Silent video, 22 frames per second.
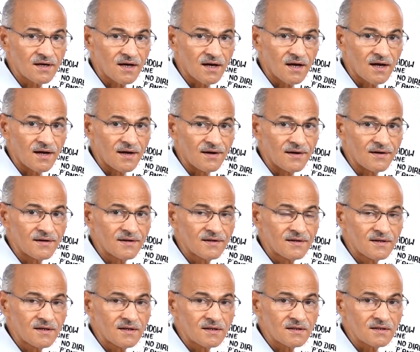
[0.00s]
and
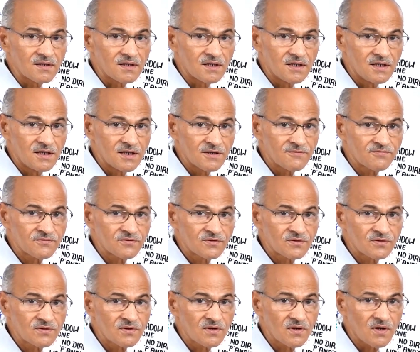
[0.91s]
the depth
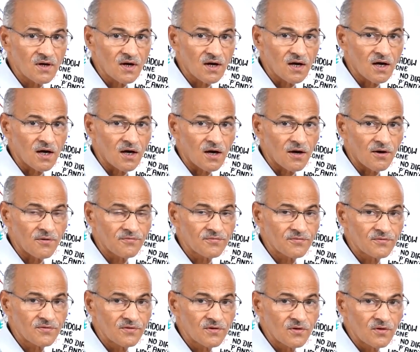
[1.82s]
of
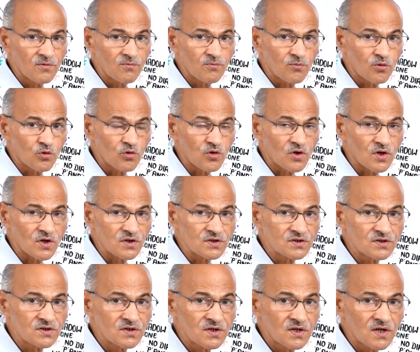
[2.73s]

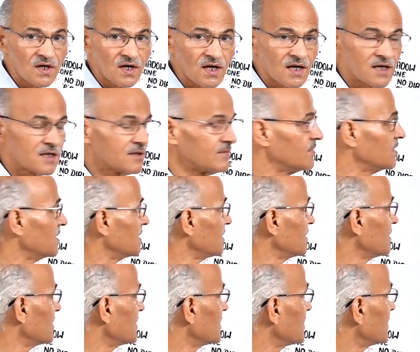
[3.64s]
focus can be
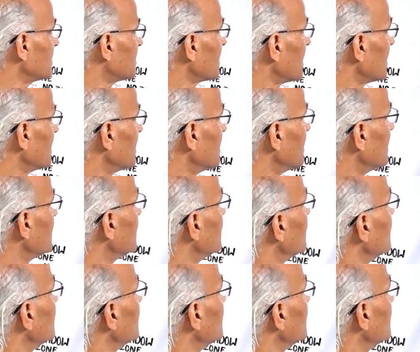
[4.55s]
decided.